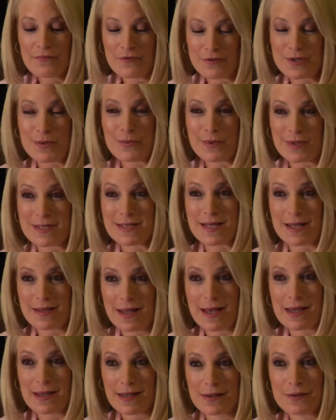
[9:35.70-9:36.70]
First, I want to say
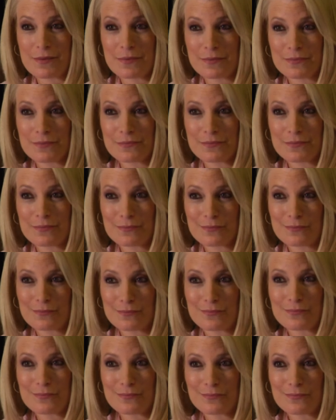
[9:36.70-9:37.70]
thank you.
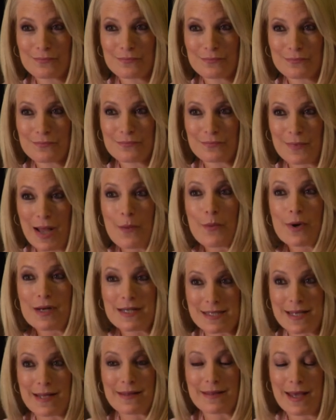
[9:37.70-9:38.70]
I want
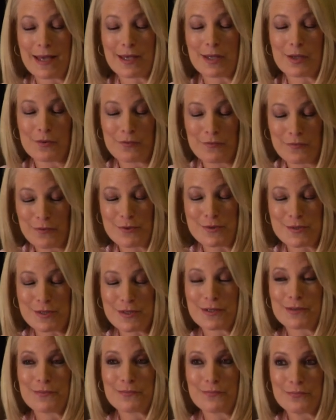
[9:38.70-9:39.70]
to say thank you oh.
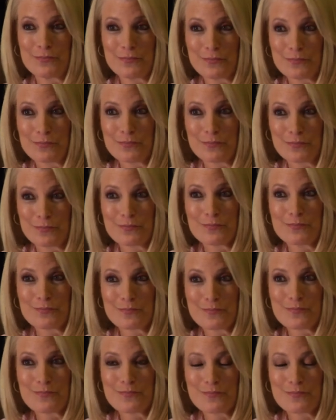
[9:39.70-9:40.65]
first. Oh, you're welcome.